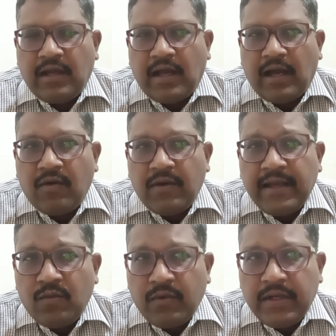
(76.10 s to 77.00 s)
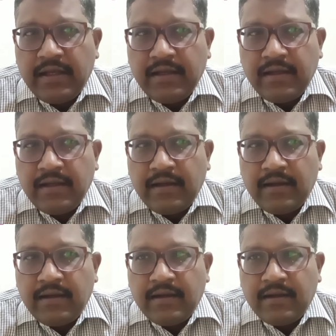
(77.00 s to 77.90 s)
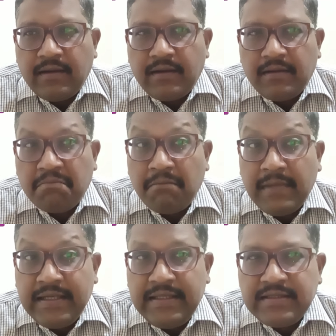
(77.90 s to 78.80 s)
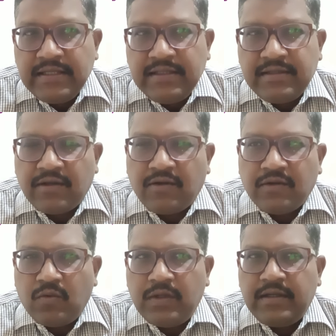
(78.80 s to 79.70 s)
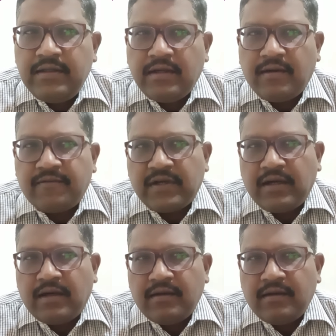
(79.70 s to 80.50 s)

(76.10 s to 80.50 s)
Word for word: How have we meditated on the Word of God?